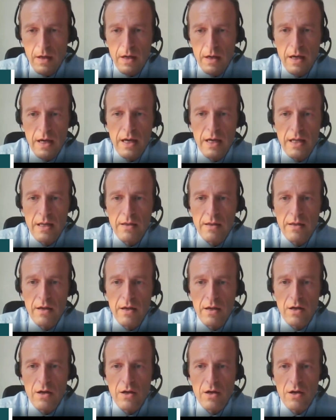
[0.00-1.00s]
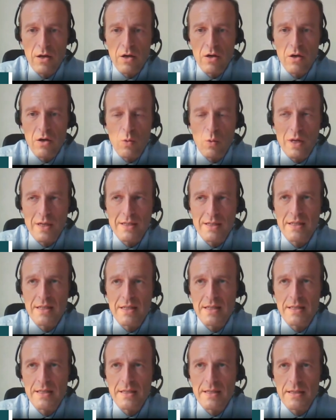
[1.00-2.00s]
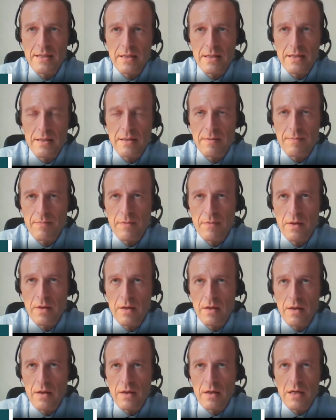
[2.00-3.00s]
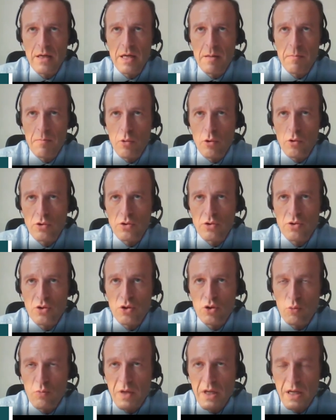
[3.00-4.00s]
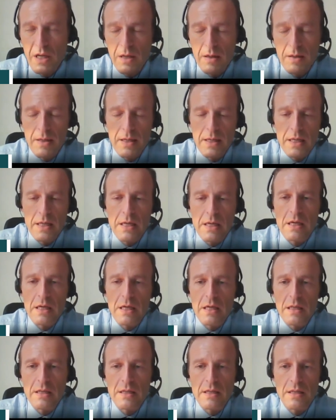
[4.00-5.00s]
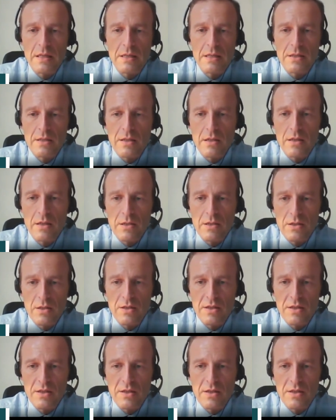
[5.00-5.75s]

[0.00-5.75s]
And what is important to me, it is the